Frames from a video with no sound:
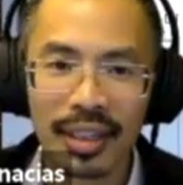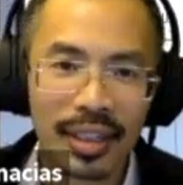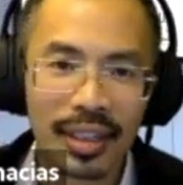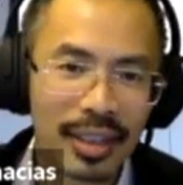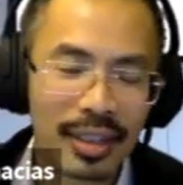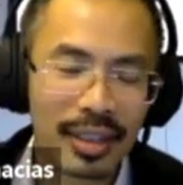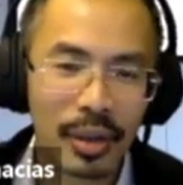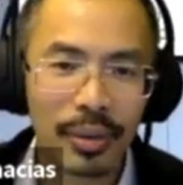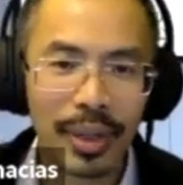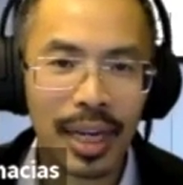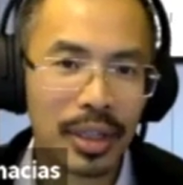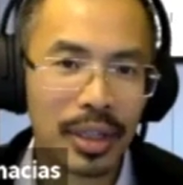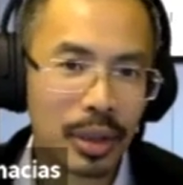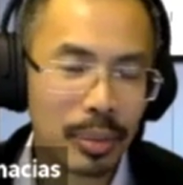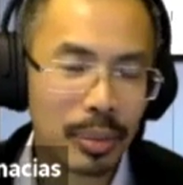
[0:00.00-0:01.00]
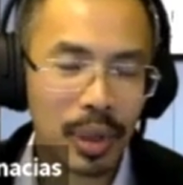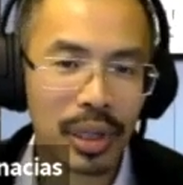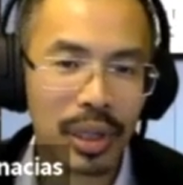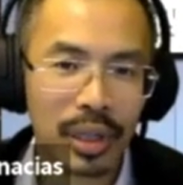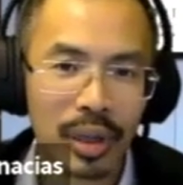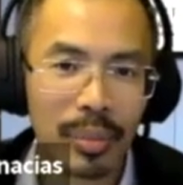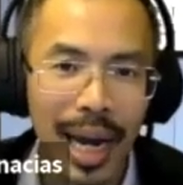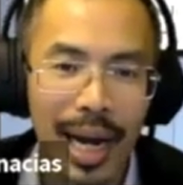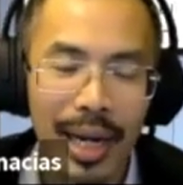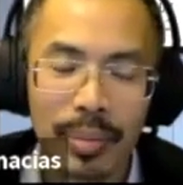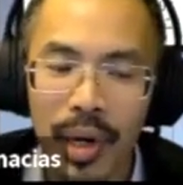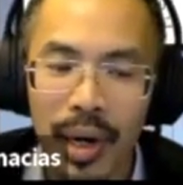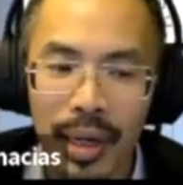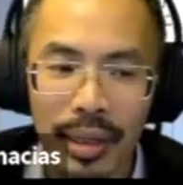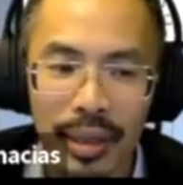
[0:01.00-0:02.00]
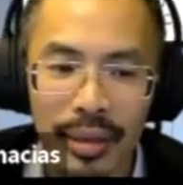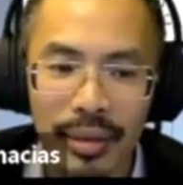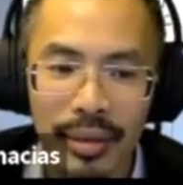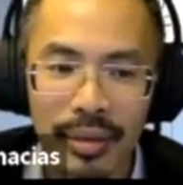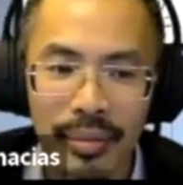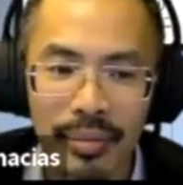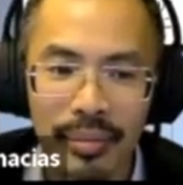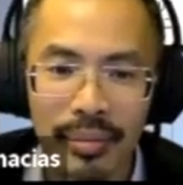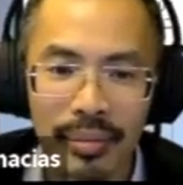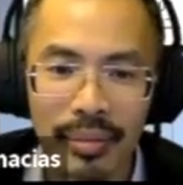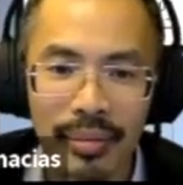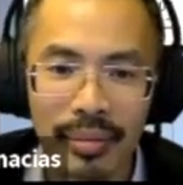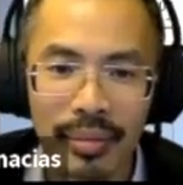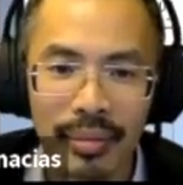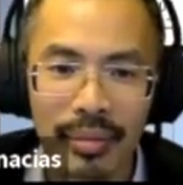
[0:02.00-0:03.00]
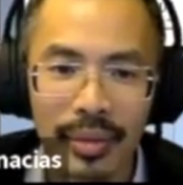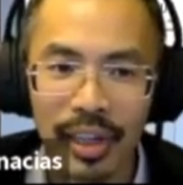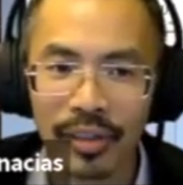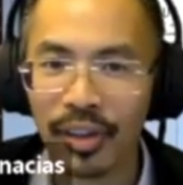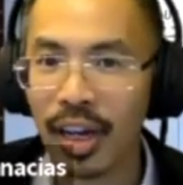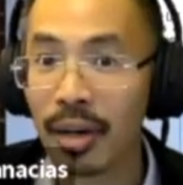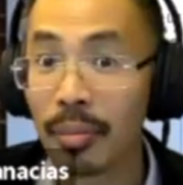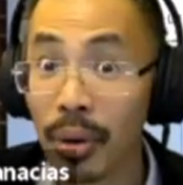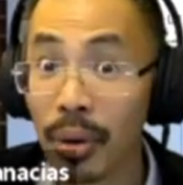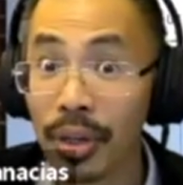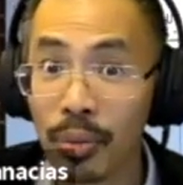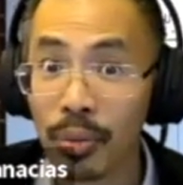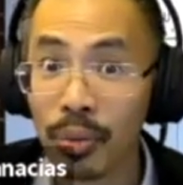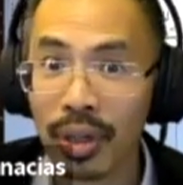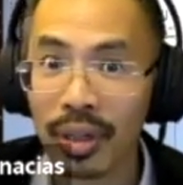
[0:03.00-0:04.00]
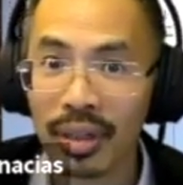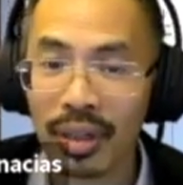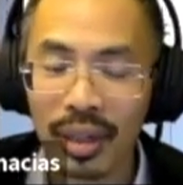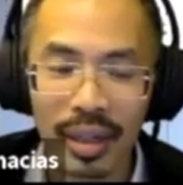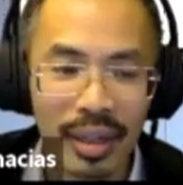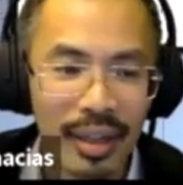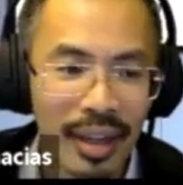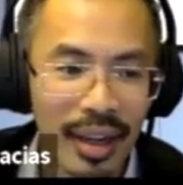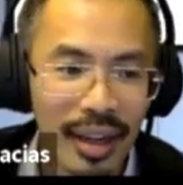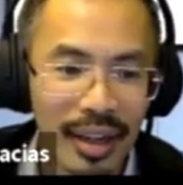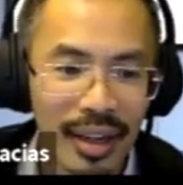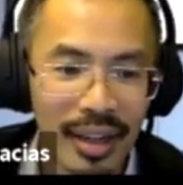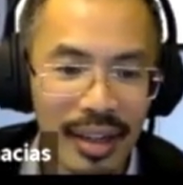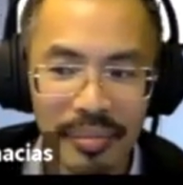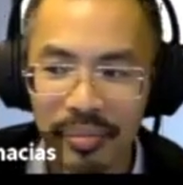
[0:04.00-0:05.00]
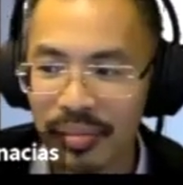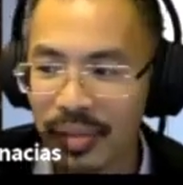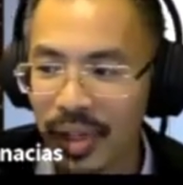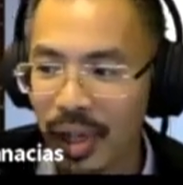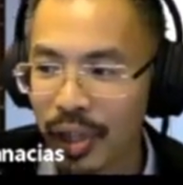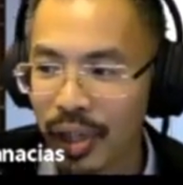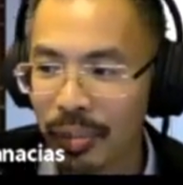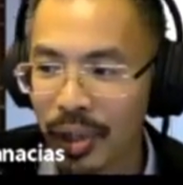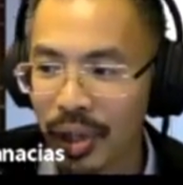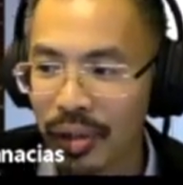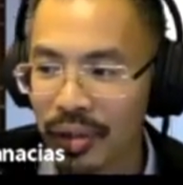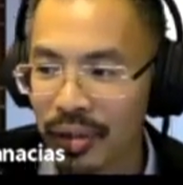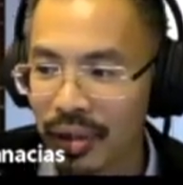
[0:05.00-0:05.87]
two that you would put in your back pocket. I've got a bonus one coming up here.